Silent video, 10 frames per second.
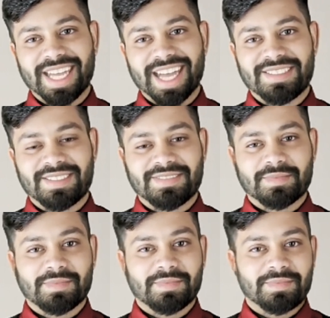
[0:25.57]
Tags.
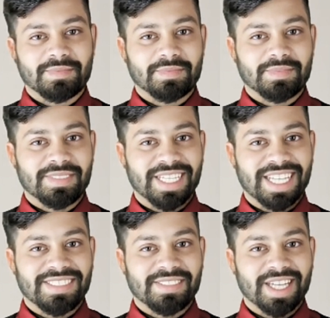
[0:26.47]

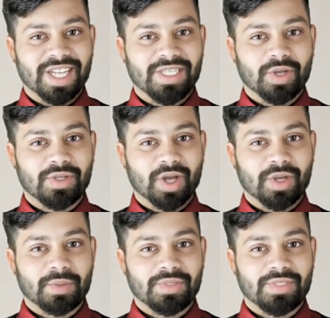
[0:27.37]
Tags are your
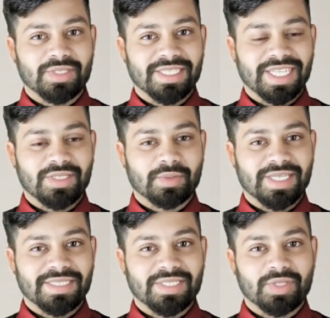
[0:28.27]
opportunity to
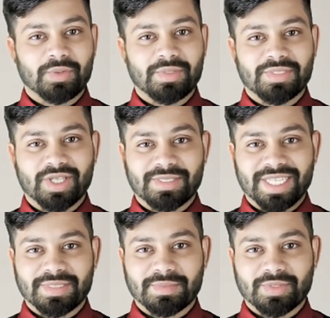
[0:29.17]
include
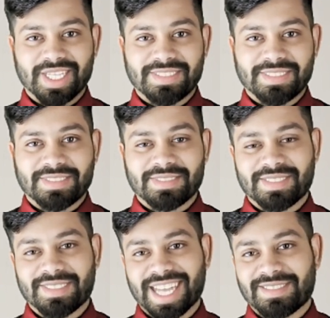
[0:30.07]
13 phrases
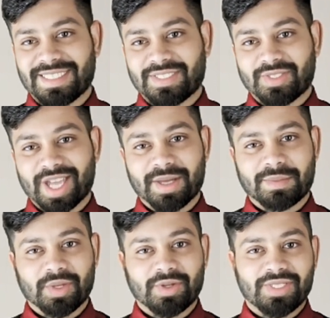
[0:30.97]
that
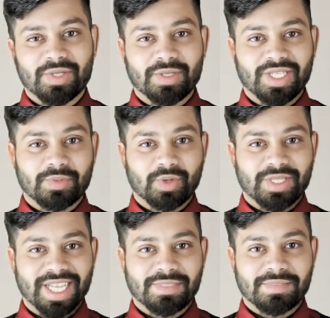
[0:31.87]
describe your unique
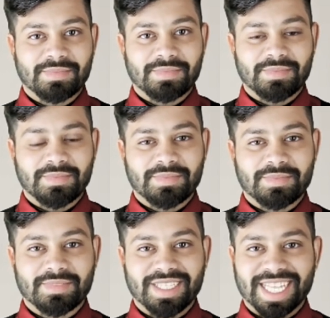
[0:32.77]
product.
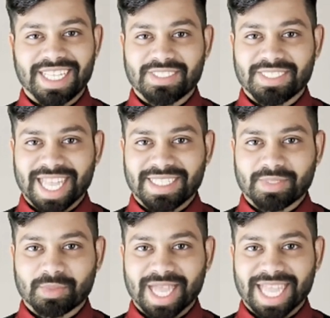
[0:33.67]
Each tag
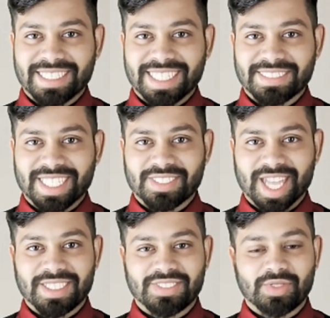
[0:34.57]
you add is a
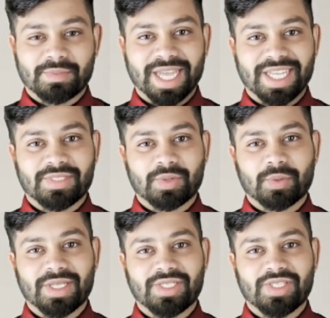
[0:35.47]
chance to match
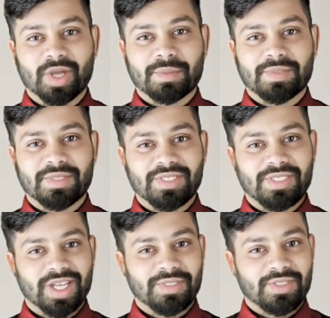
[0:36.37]
with a shopper's
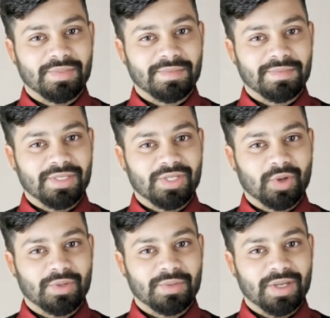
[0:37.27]
search,
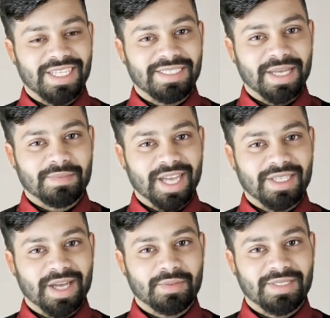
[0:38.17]
so spread them
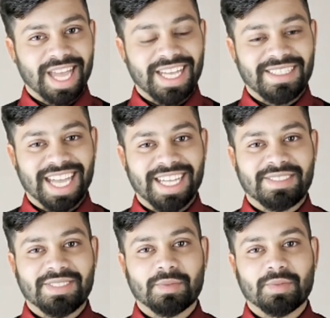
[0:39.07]
around and
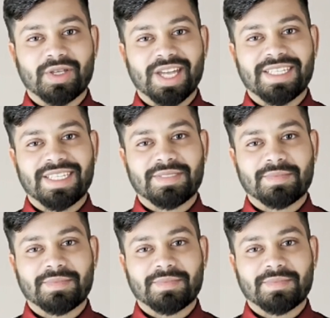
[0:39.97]
add some variety.